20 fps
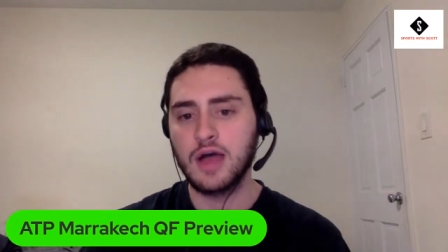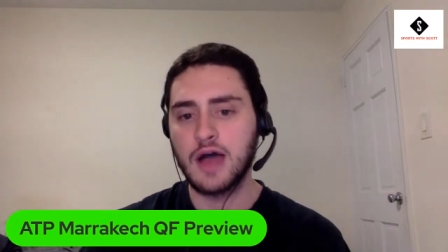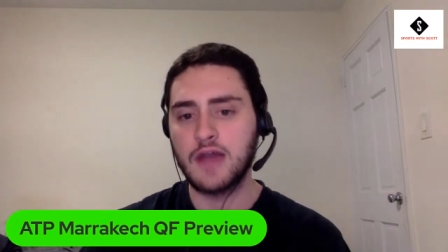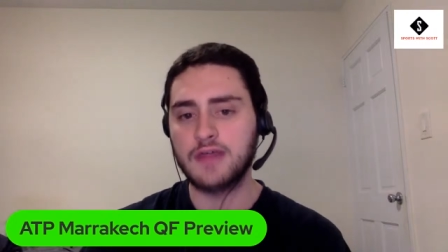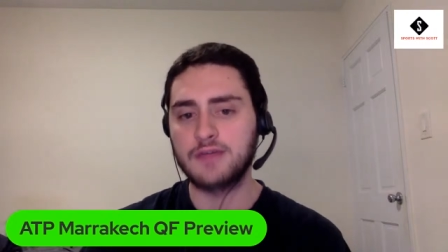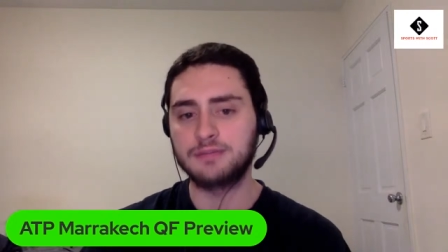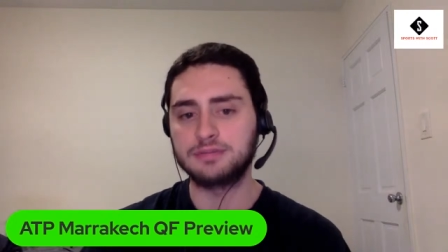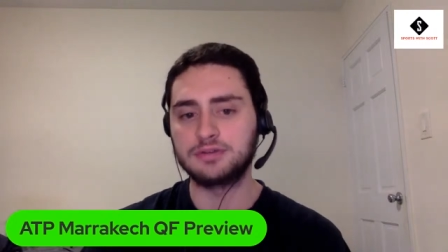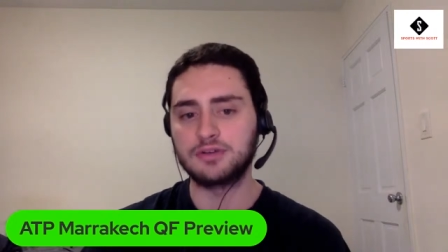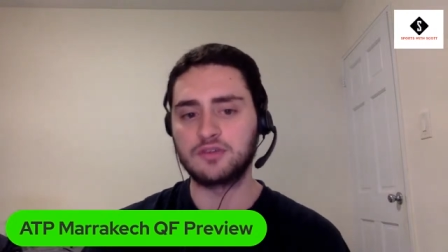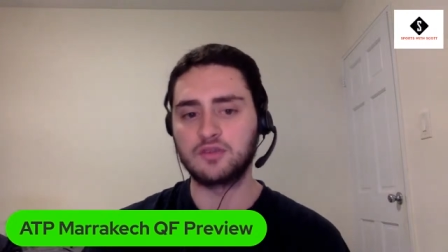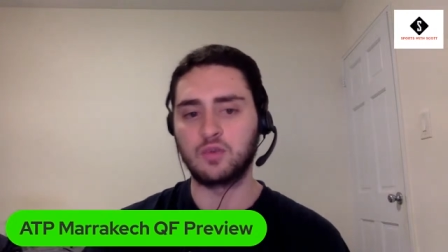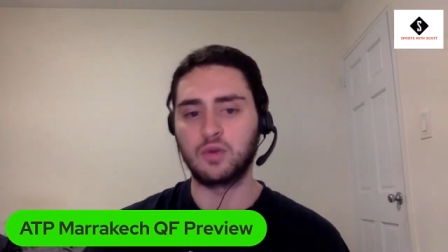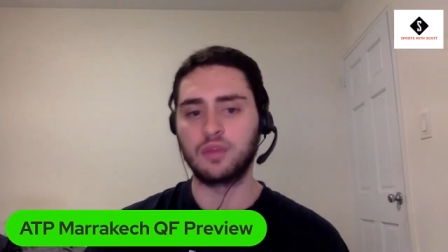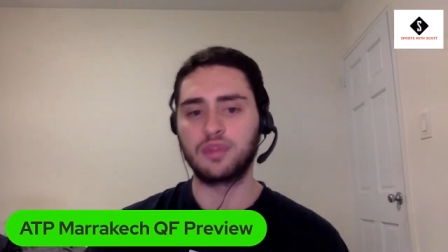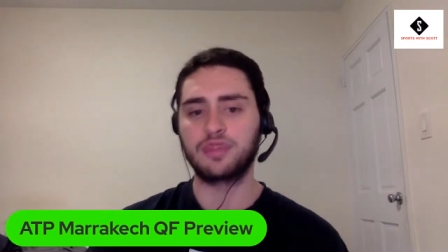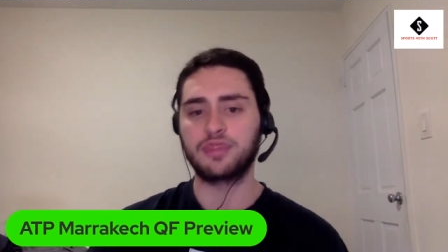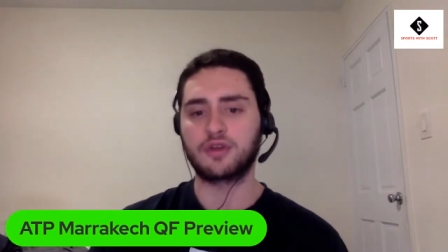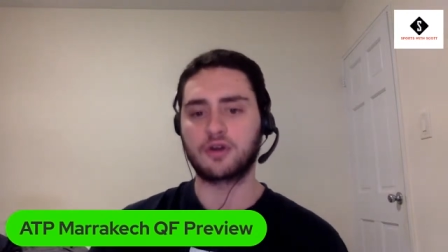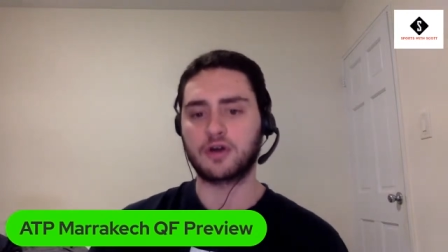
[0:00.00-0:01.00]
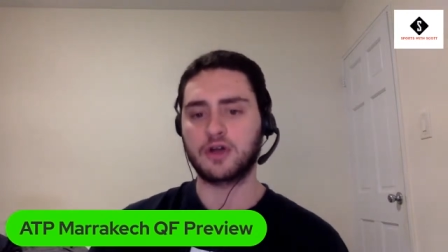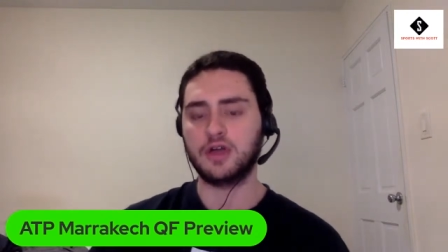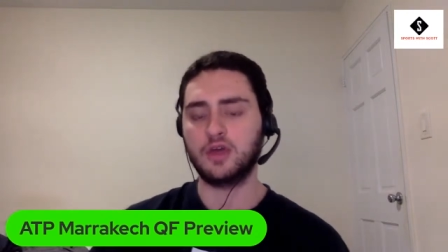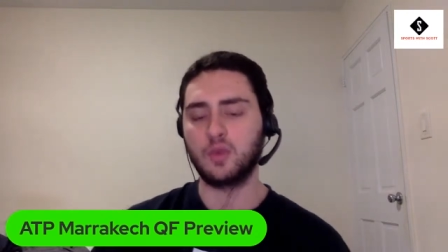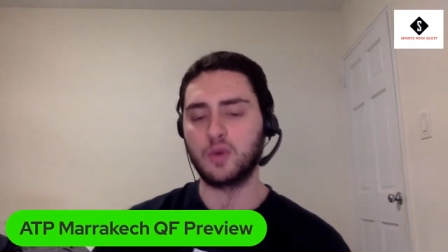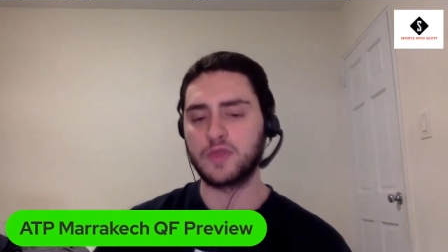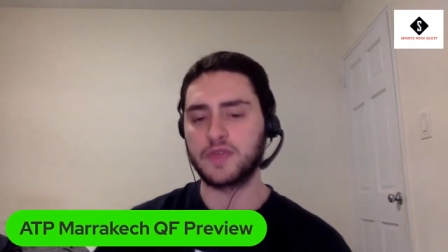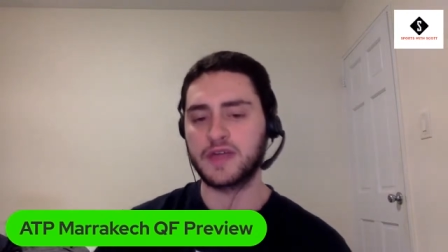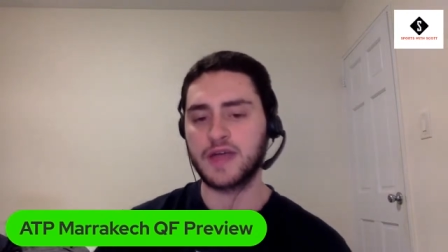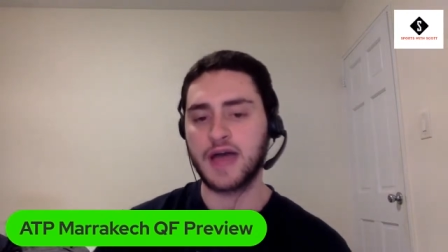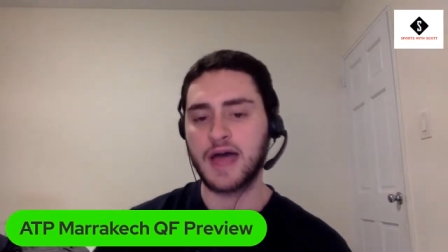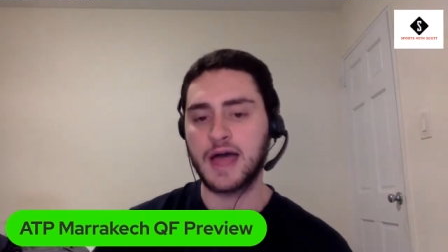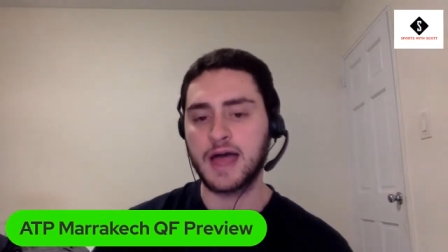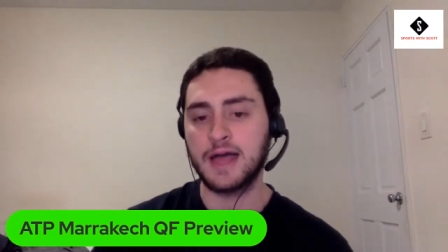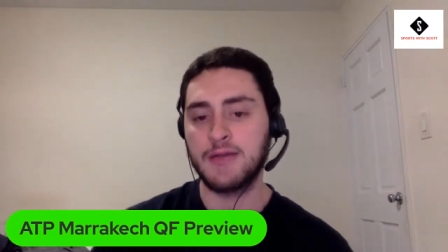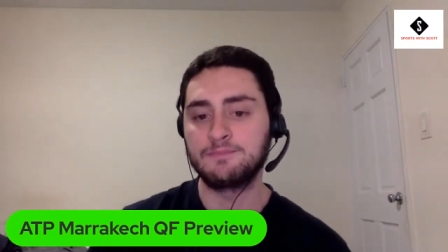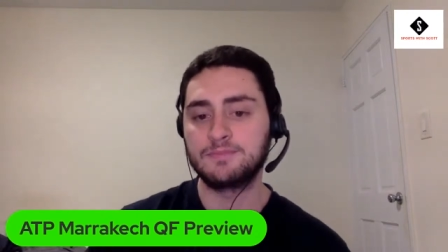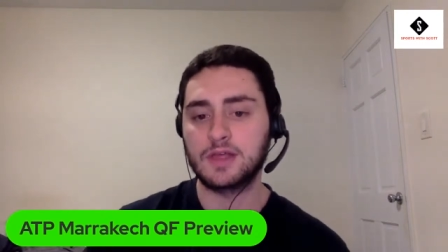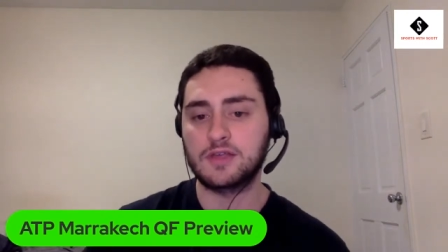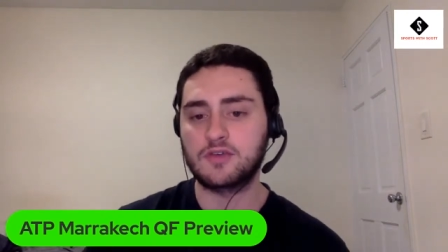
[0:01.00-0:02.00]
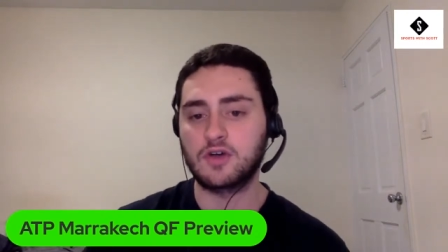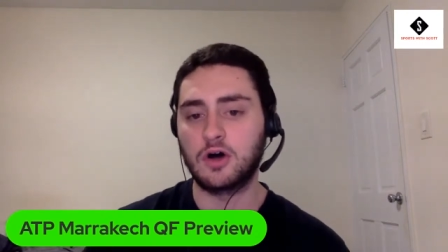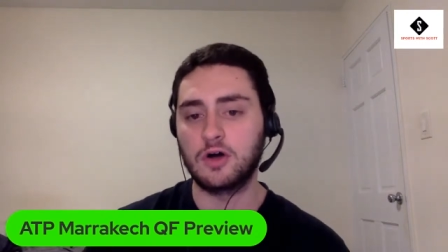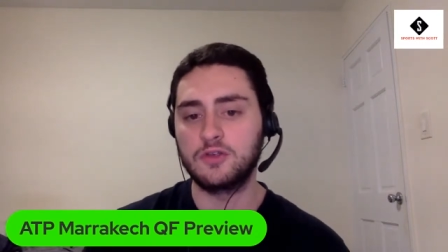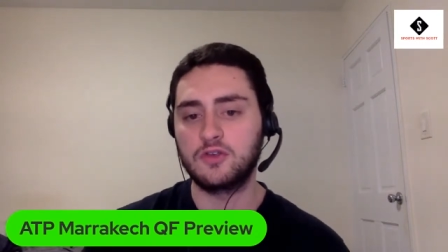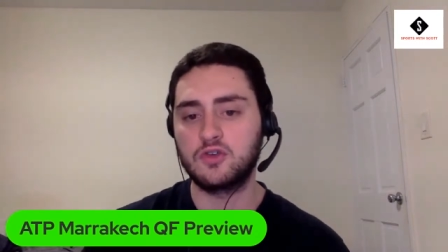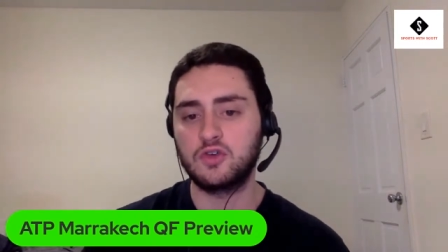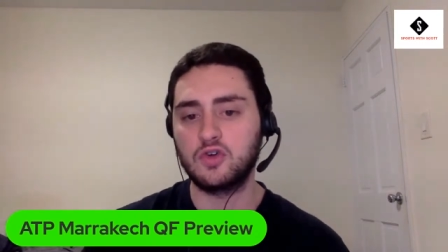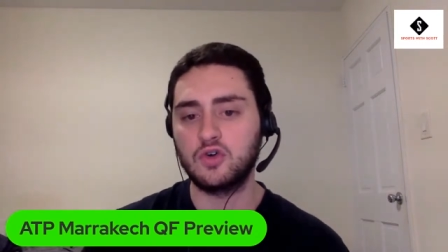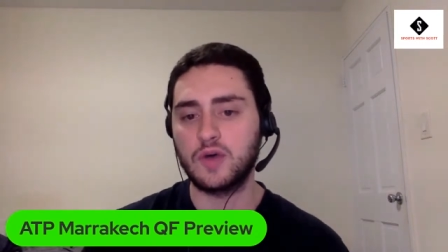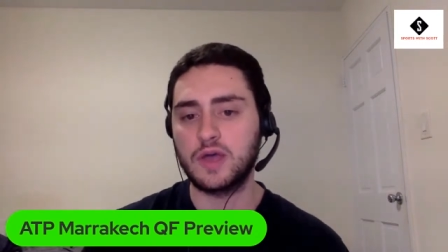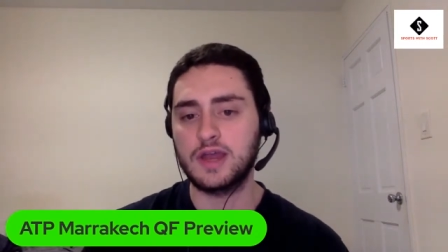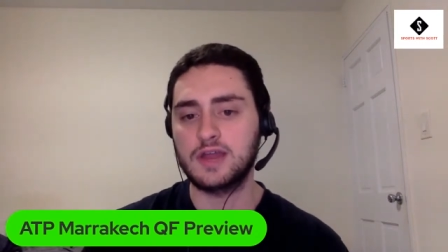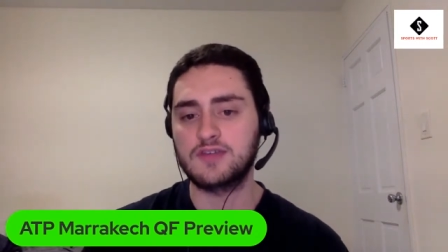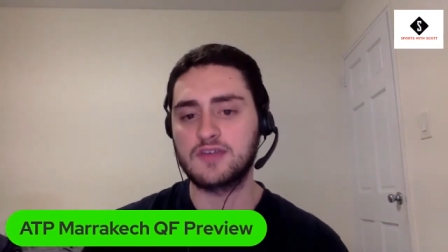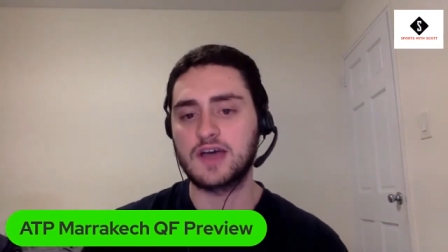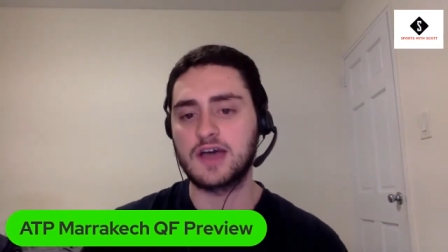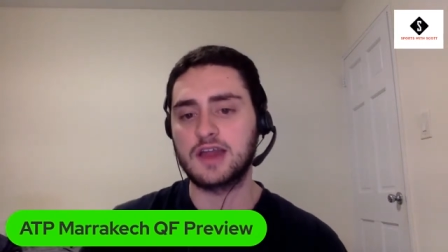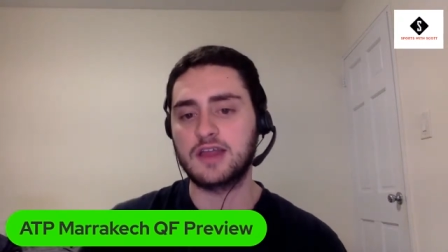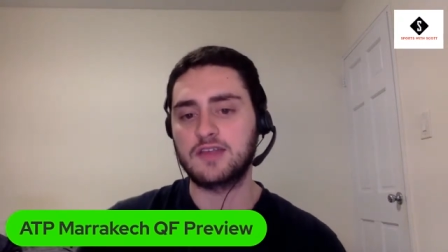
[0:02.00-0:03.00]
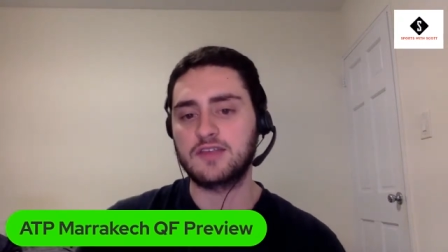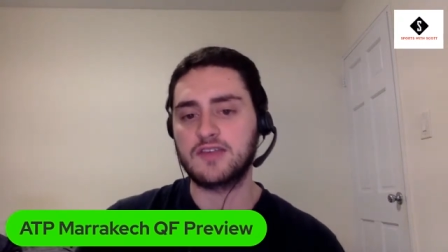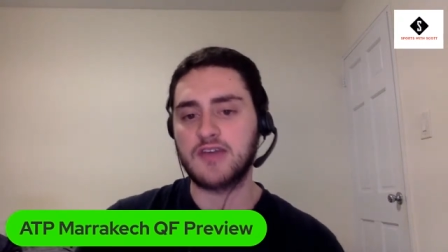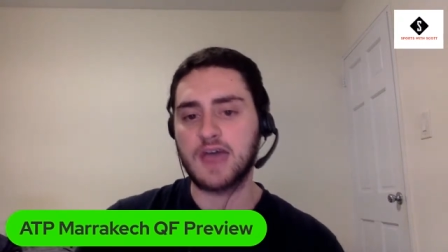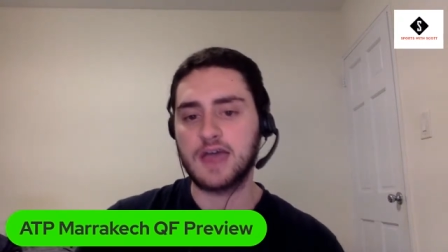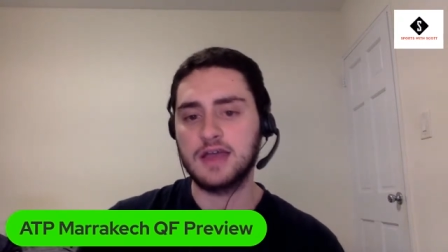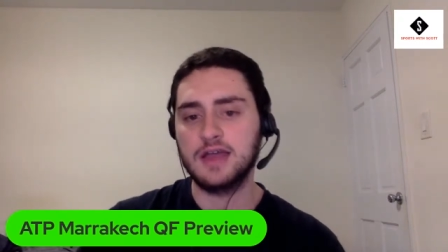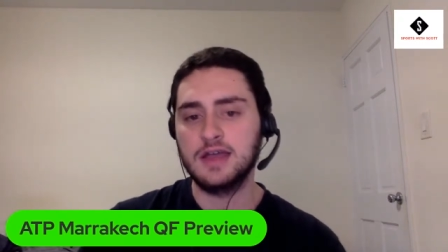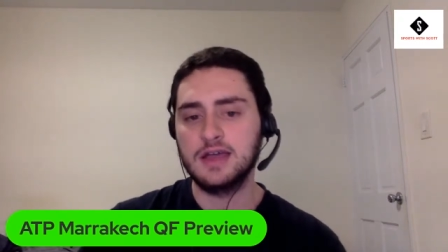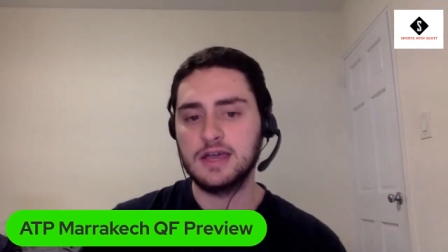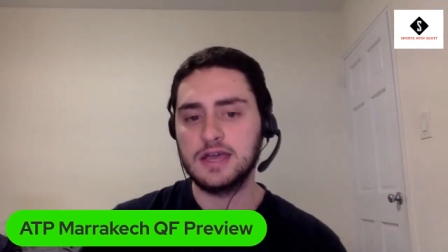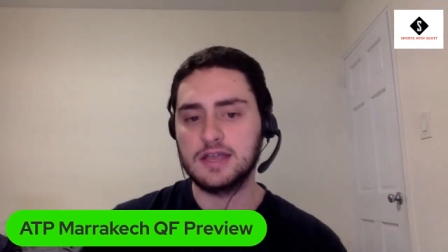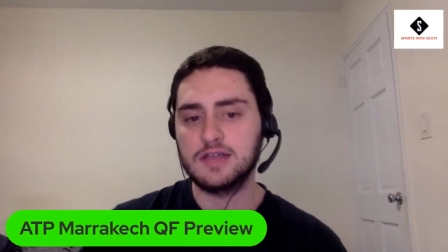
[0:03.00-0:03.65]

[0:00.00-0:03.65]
I think +130 with a guy that's gone to a deciding set